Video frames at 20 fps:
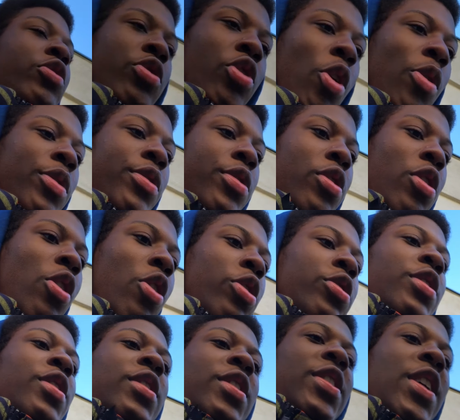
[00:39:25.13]
store is
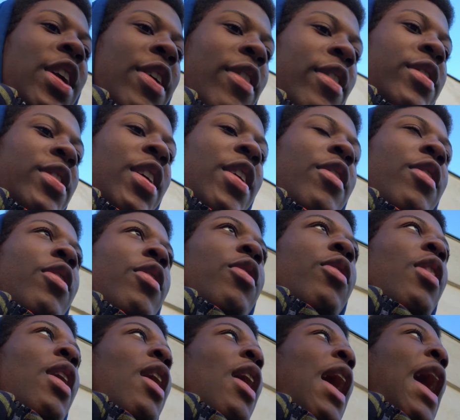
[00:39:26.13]
closed and et cetera, et cetera.
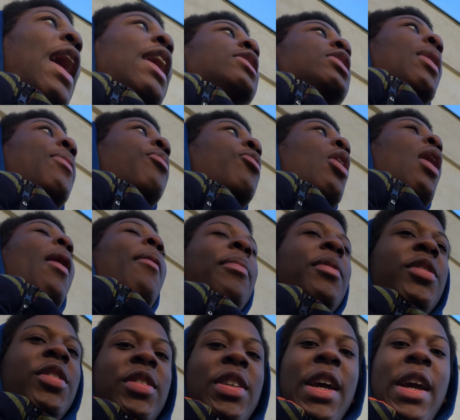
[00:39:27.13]
As I'm, I'm
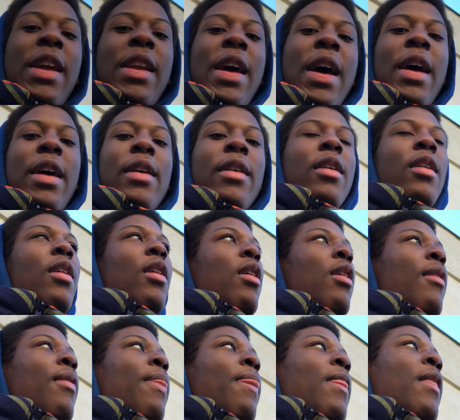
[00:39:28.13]
just saying that
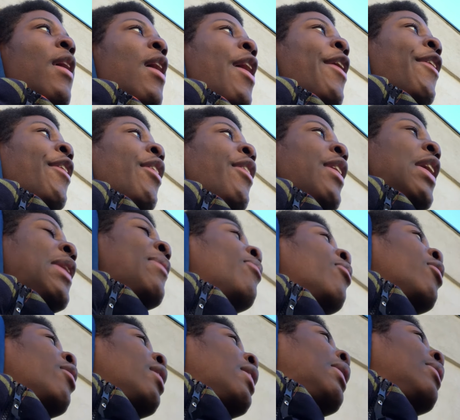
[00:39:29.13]
in the
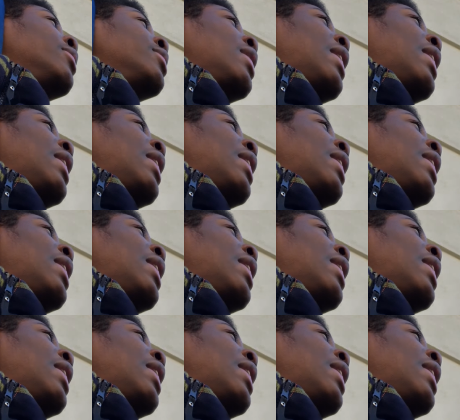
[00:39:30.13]
neighborhood I was